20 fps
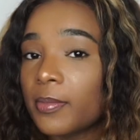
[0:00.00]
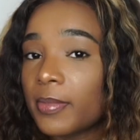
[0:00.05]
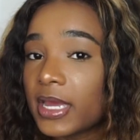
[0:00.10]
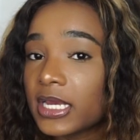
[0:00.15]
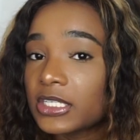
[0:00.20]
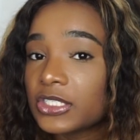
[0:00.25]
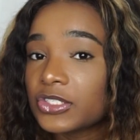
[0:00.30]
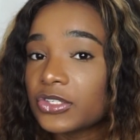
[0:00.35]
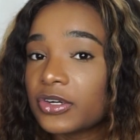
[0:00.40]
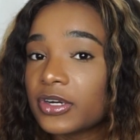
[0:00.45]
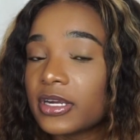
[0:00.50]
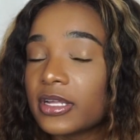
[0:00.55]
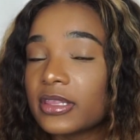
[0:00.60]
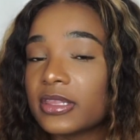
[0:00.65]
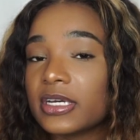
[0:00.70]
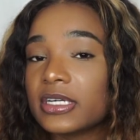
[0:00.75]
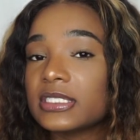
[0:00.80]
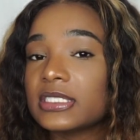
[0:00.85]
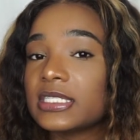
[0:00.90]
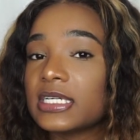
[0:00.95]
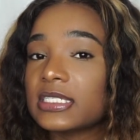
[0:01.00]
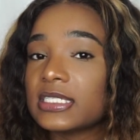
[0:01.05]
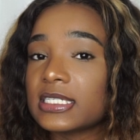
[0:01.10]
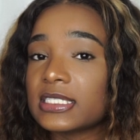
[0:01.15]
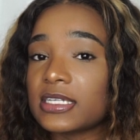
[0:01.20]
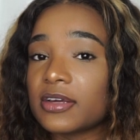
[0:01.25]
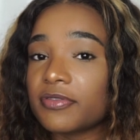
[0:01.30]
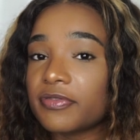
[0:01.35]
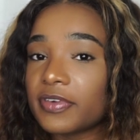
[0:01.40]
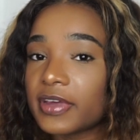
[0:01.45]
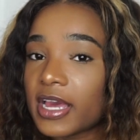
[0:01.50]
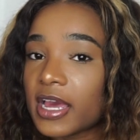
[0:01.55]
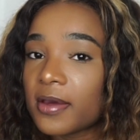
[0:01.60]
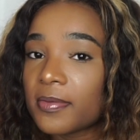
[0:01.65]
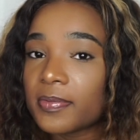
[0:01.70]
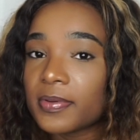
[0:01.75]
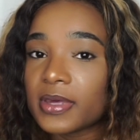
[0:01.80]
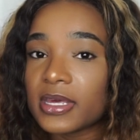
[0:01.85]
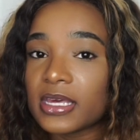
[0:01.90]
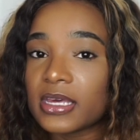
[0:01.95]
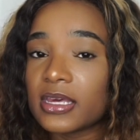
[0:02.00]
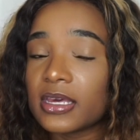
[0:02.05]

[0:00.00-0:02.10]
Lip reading: Make sure they're set as a VIP